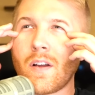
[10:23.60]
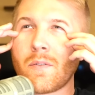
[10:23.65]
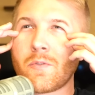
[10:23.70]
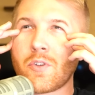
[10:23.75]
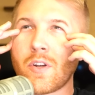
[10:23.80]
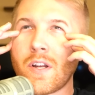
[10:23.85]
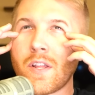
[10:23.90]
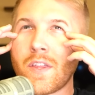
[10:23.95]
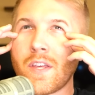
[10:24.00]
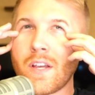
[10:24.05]
I'm
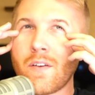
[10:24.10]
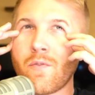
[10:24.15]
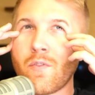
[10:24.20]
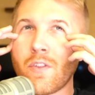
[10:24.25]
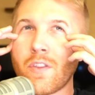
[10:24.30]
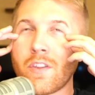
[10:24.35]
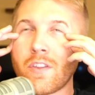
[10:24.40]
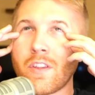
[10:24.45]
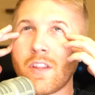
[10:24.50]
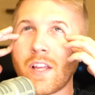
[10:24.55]
trying to think of one
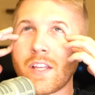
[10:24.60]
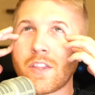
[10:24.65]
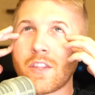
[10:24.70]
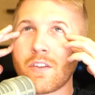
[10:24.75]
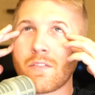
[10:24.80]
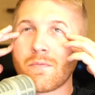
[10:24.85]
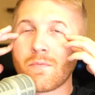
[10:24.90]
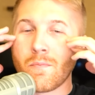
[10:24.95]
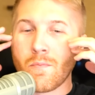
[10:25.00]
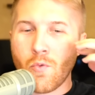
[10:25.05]
of the, like
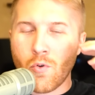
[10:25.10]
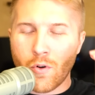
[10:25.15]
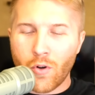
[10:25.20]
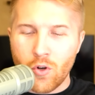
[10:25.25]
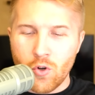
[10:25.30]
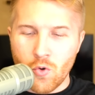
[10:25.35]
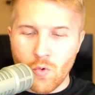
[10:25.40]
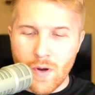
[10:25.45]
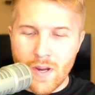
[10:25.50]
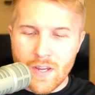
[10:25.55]
the more
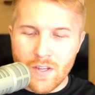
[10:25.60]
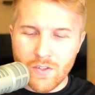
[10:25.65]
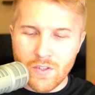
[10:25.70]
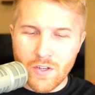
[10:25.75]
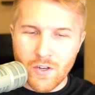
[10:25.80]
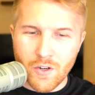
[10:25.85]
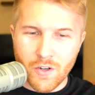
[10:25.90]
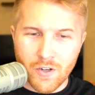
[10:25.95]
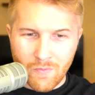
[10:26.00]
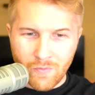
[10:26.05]

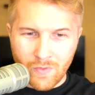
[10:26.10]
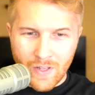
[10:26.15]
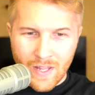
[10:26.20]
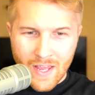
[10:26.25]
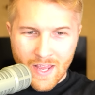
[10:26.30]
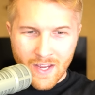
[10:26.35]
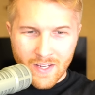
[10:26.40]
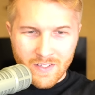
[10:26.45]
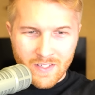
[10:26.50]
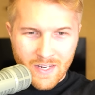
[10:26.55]
crazier
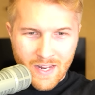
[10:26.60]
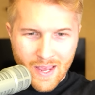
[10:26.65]
flags in